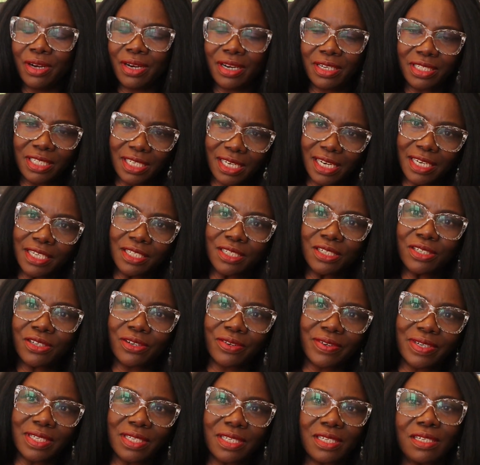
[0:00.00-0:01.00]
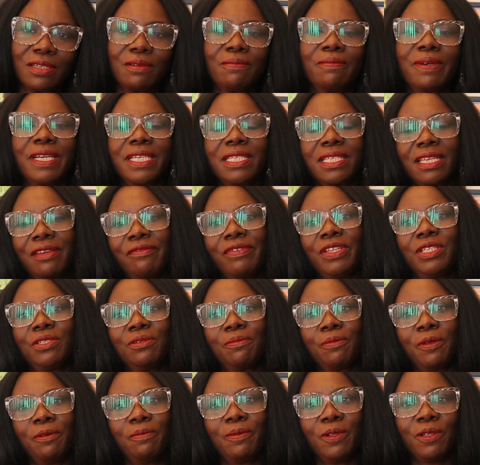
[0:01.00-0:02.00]
National insurance number is given
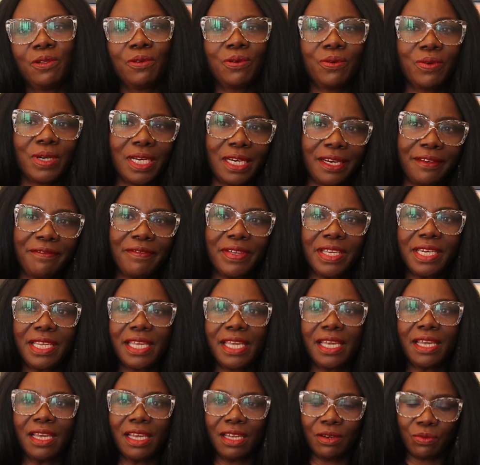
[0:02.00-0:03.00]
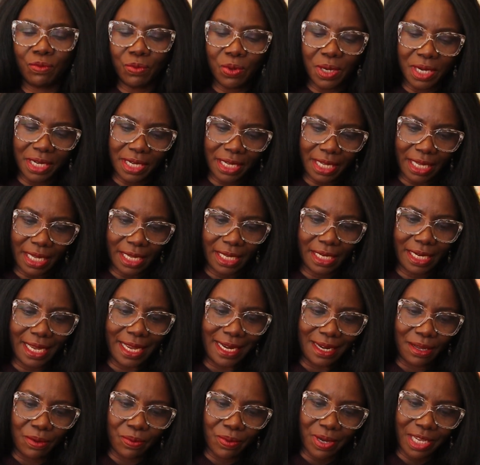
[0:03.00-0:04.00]
to people who are living here and working
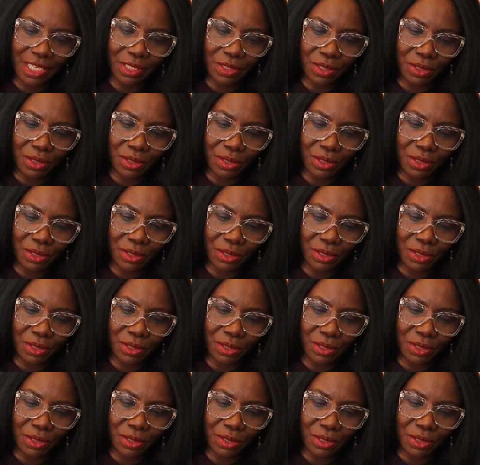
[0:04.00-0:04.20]
anyway.